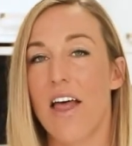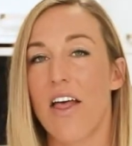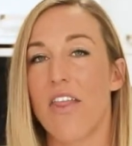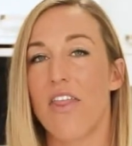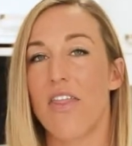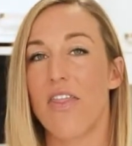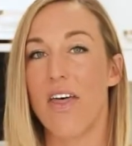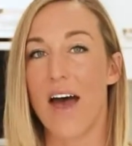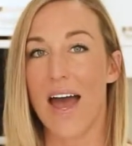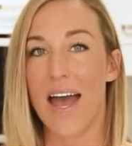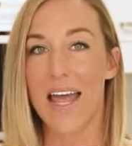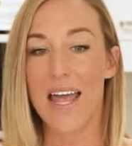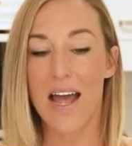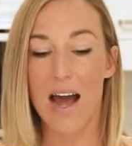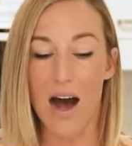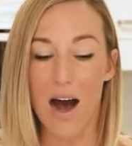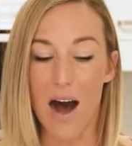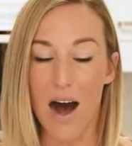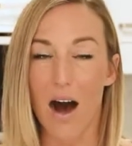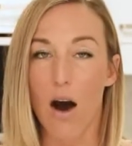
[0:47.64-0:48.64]

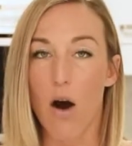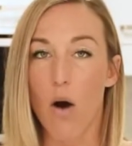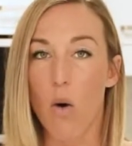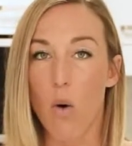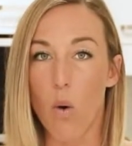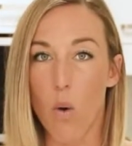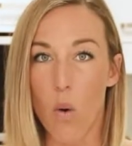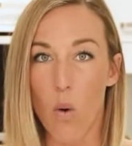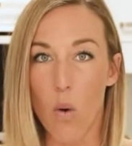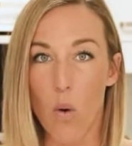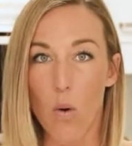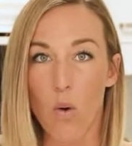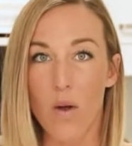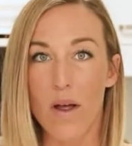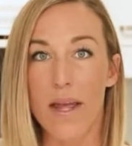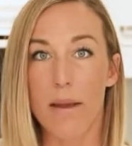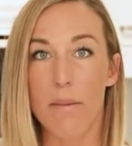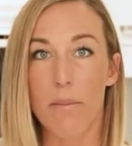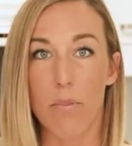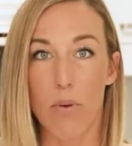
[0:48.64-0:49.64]
They are
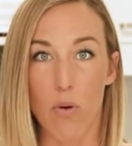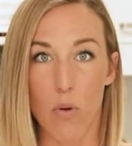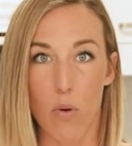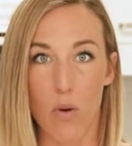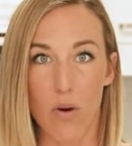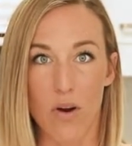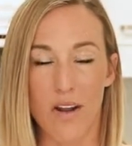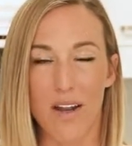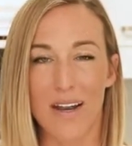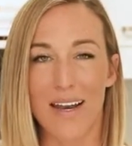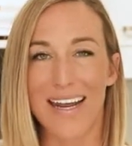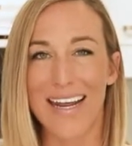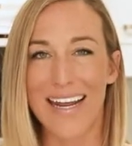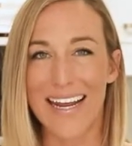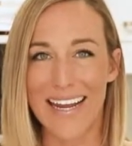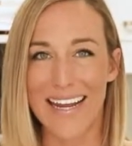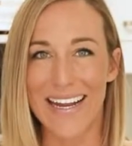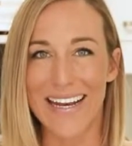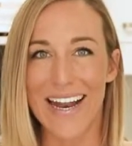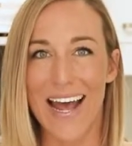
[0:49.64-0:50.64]
all important
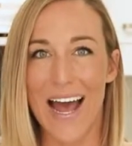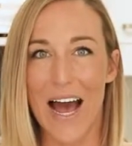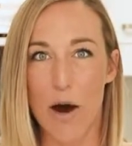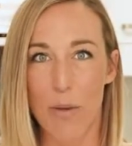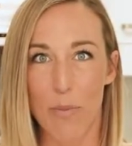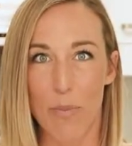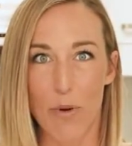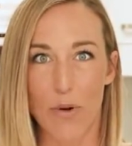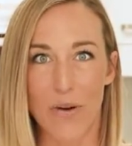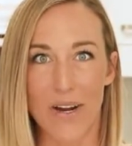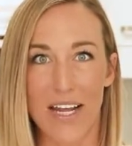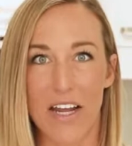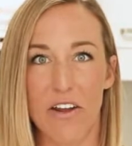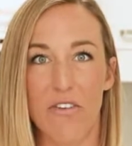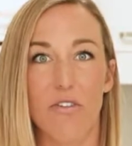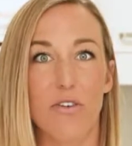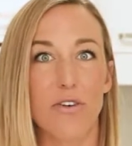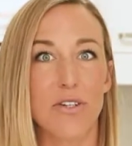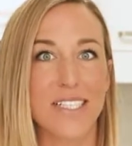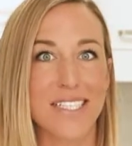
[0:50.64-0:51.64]
in our body
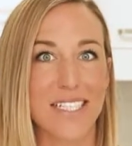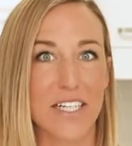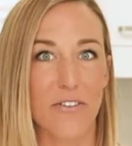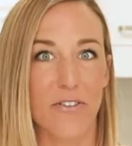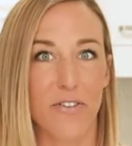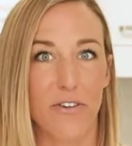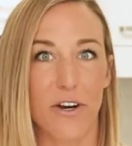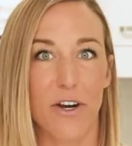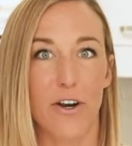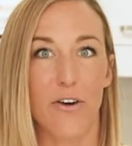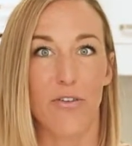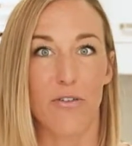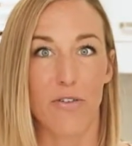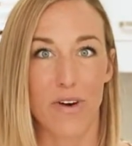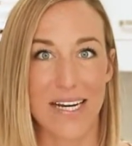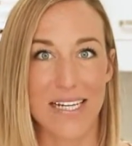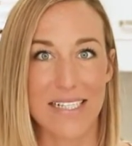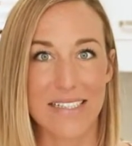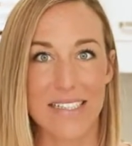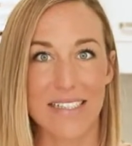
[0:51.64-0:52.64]
for different
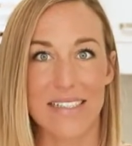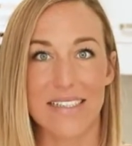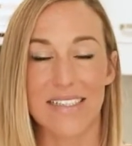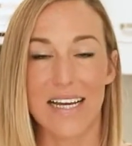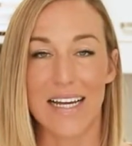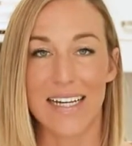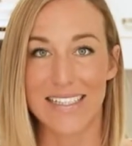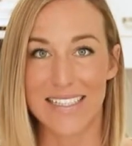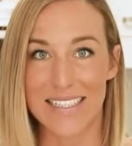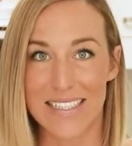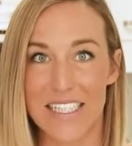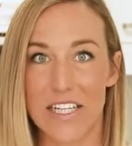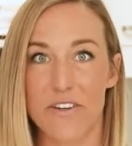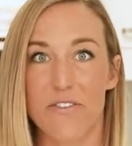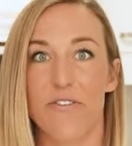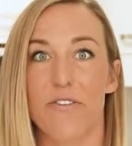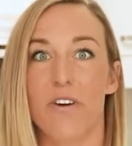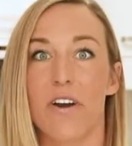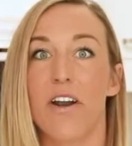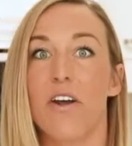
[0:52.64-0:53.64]
reasons and
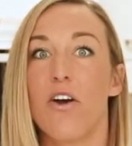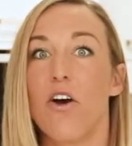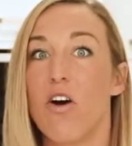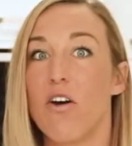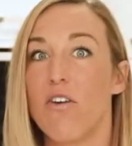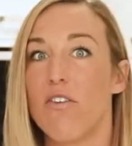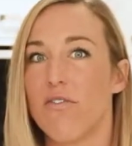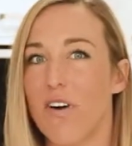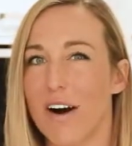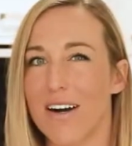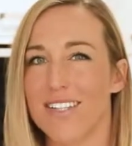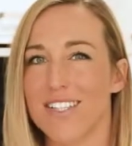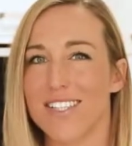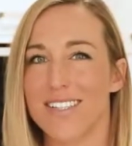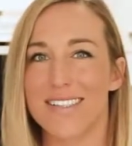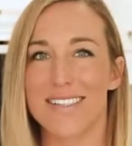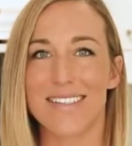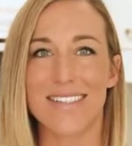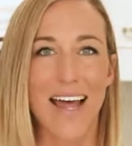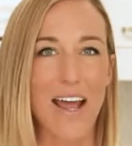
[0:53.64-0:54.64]
different
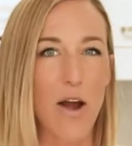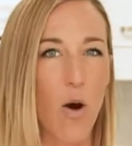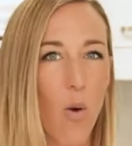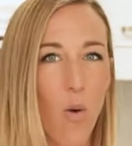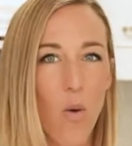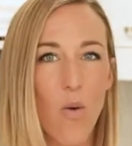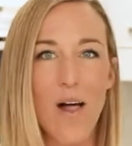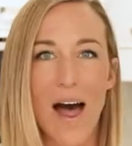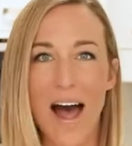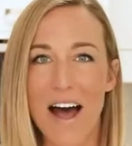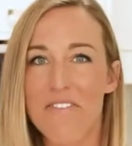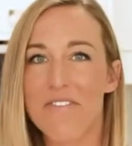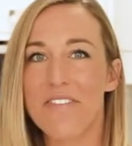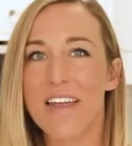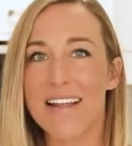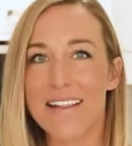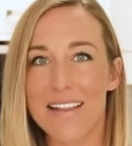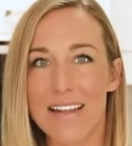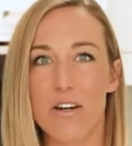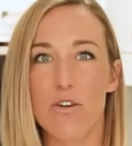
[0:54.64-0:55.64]
functions. They all have
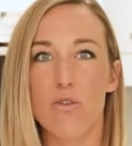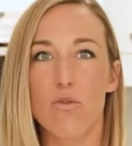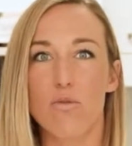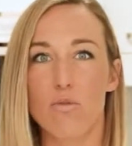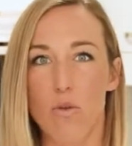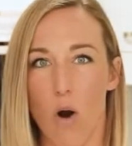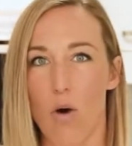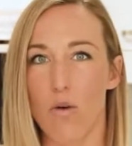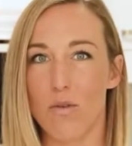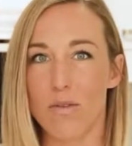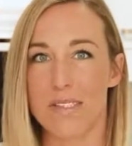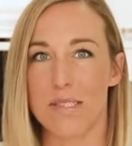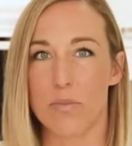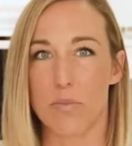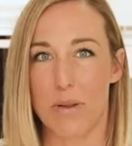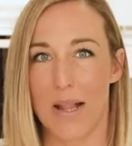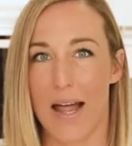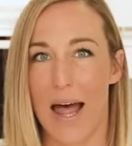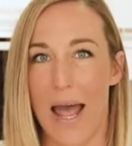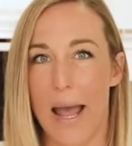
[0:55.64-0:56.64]
their little role to
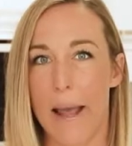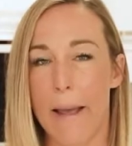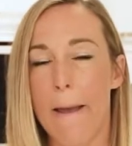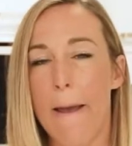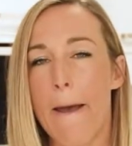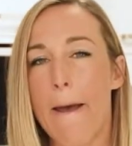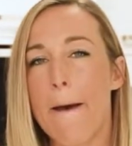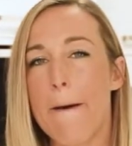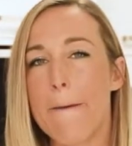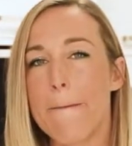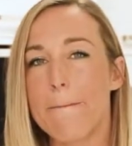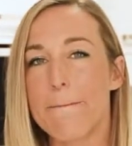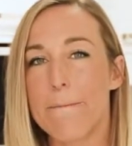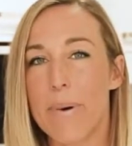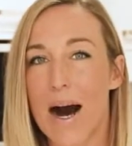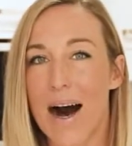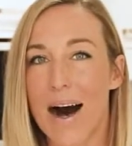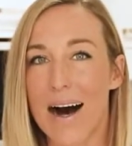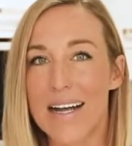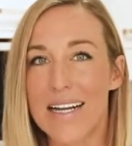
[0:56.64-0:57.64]
play.
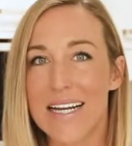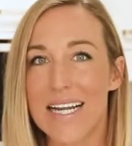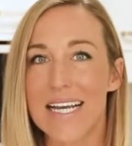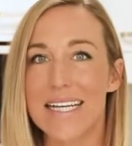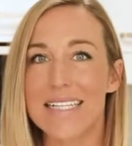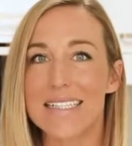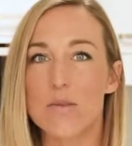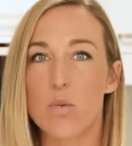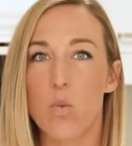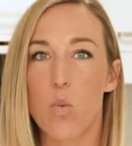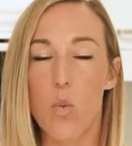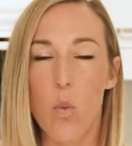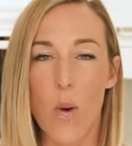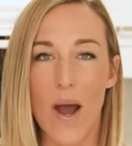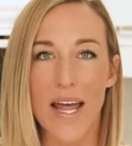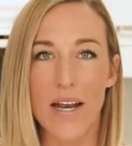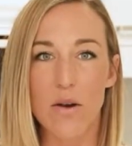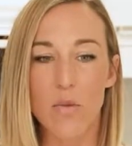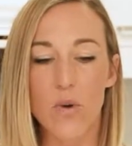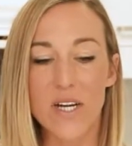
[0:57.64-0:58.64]
But it's
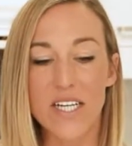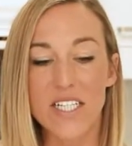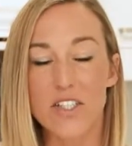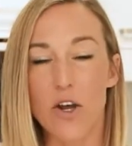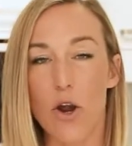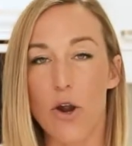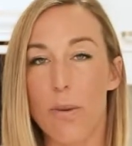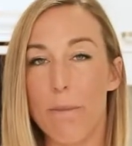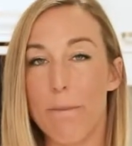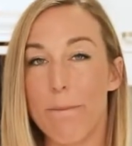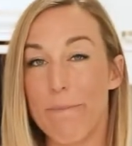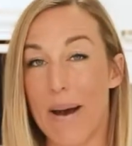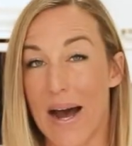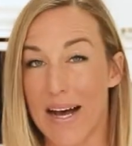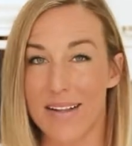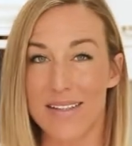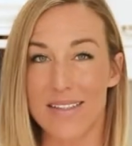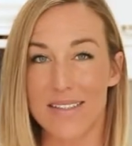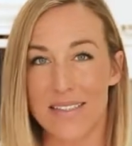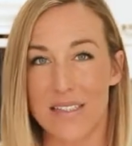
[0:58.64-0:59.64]
when we don't
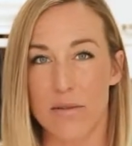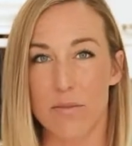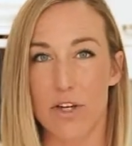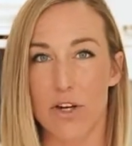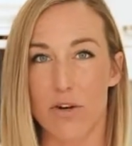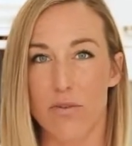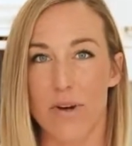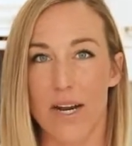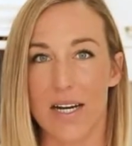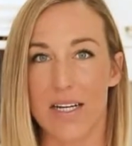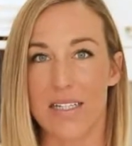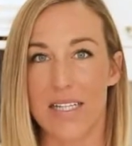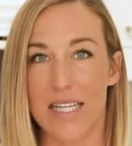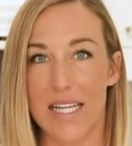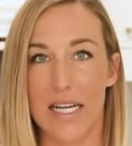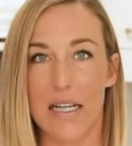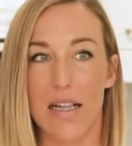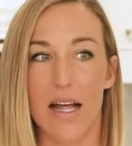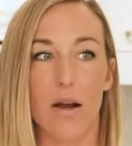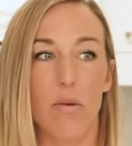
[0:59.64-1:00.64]
balance them
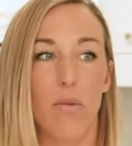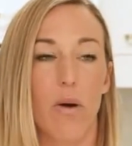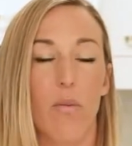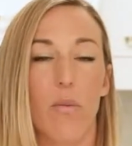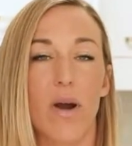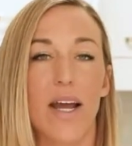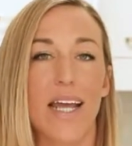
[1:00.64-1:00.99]
correctly, like when we're